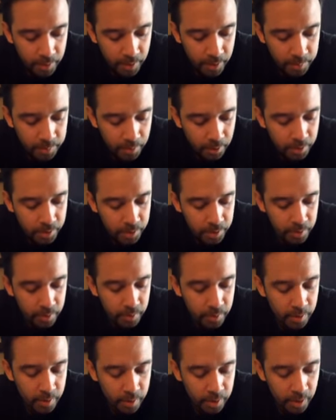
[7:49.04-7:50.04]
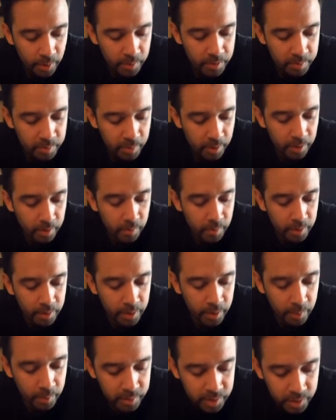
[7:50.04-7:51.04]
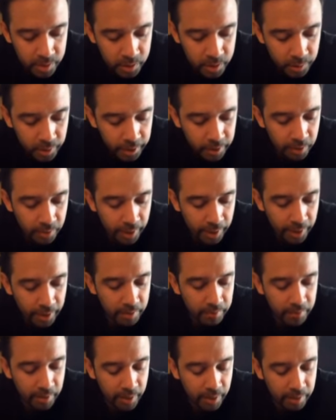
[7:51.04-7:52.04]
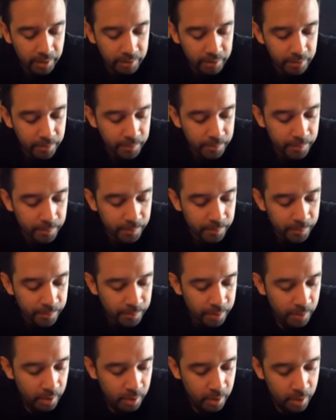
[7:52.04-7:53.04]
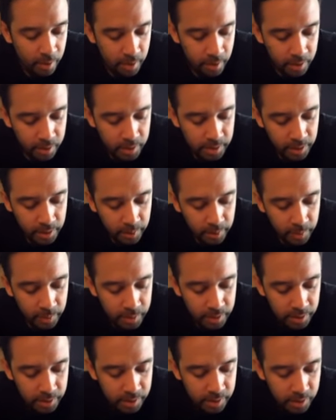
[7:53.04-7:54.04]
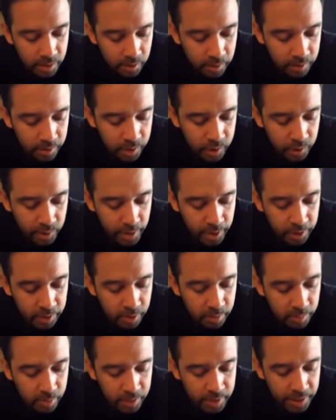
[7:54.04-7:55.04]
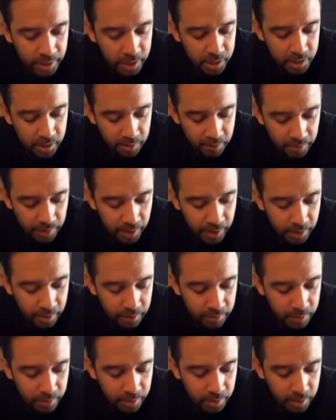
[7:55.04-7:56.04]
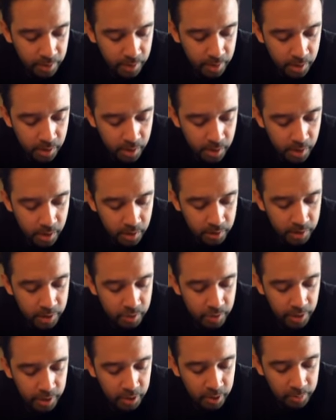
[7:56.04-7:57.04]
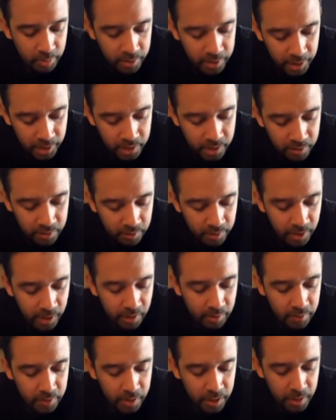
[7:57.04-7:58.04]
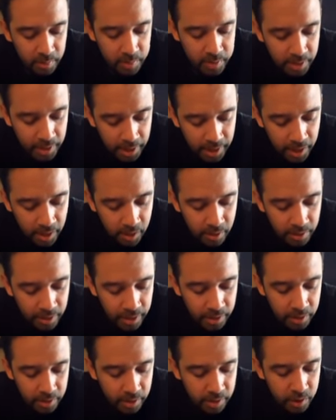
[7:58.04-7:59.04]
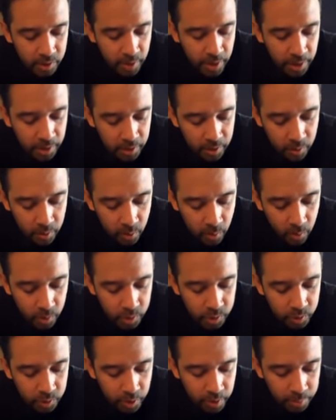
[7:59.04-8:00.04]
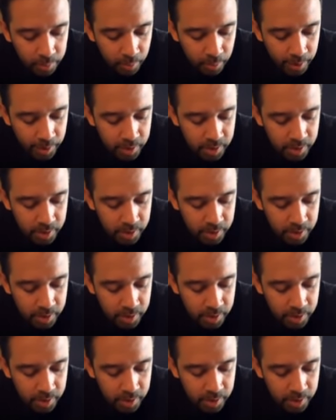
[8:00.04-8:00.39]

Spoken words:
Okay, part 2. That was part 1. That was the trailer hand valve. Second one is called the tractor protection valve. The tractor protection valve keeps air in the tractor or truck